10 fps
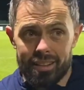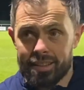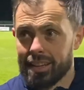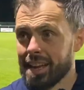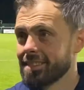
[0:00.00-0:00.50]

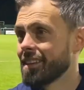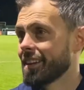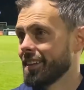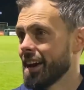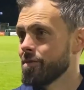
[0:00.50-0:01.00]
the lads
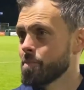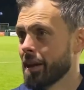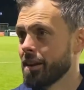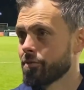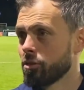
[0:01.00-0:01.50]
that they have
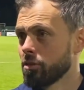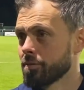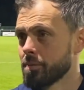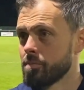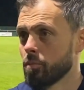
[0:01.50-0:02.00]
playing in front of
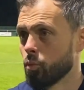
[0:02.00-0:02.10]
them,